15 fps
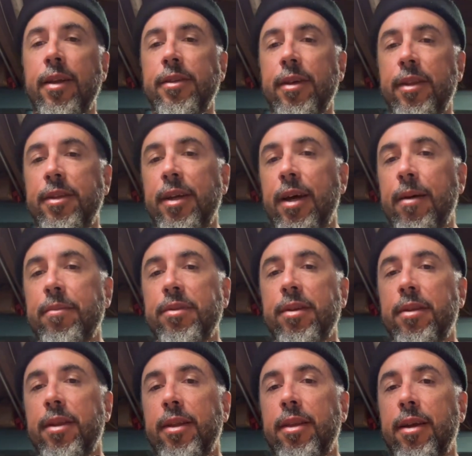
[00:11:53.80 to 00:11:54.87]
the top, so
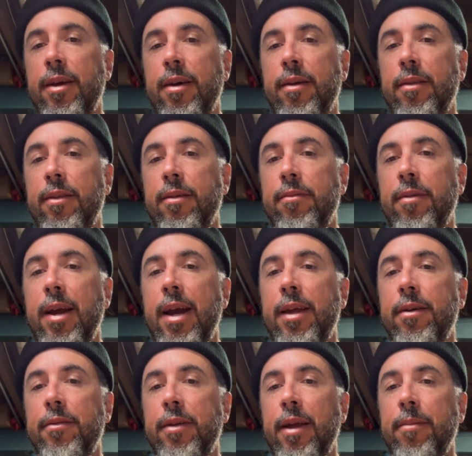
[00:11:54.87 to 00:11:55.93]
that the
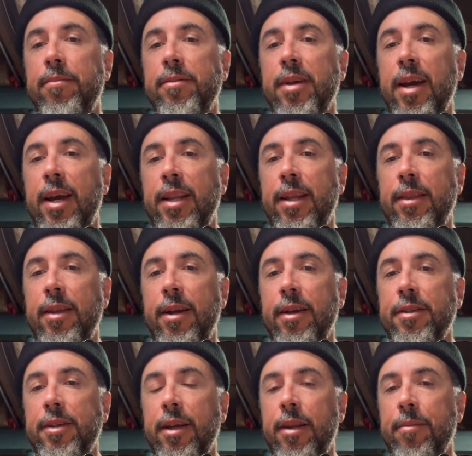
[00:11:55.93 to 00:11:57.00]
rattle, when I tie it in there,
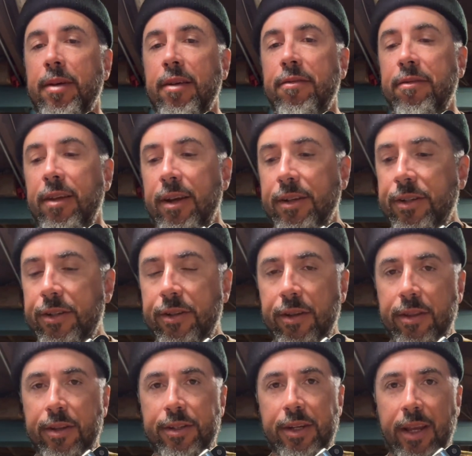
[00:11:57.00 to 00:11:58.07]
it's going to be flush to
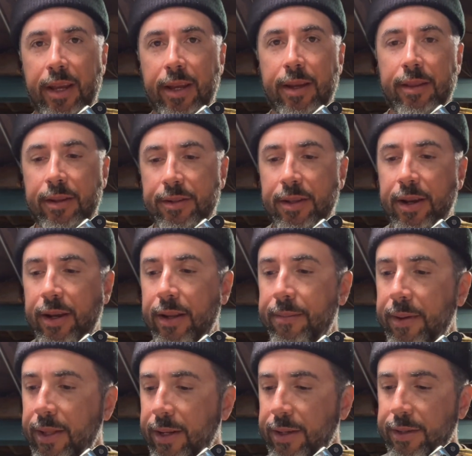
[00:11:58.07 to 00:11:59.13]
the shank, and there's not going to
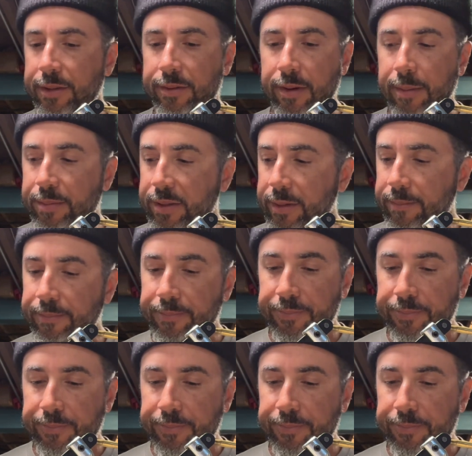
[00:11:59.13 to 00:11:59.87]
be any disruption.